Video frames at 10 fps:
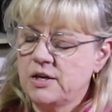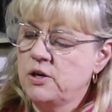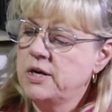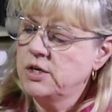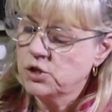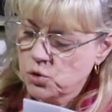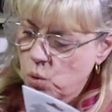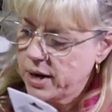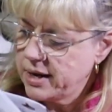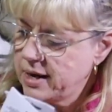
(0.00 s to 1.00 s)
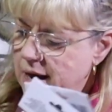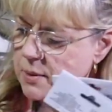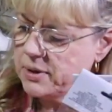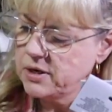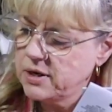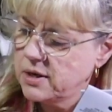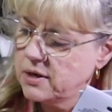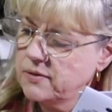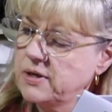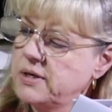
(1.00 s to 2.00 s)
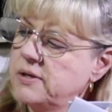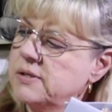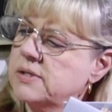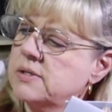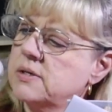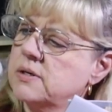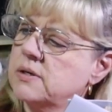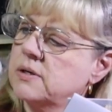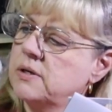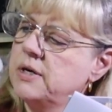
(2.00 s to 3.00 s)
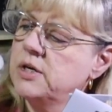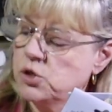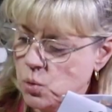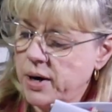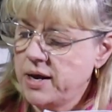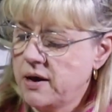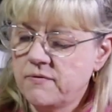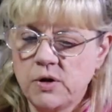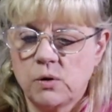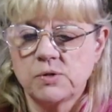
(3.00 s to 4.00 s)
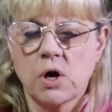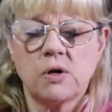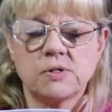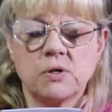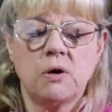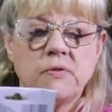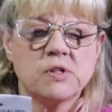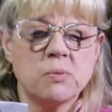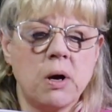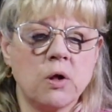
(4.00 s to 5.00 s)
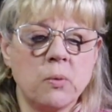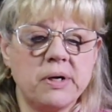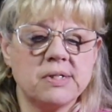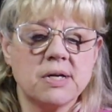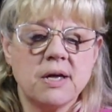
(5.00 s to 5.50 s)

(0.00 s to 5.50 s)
you get 20. How many do you get in these? You get 20 of those also, the smaller ones.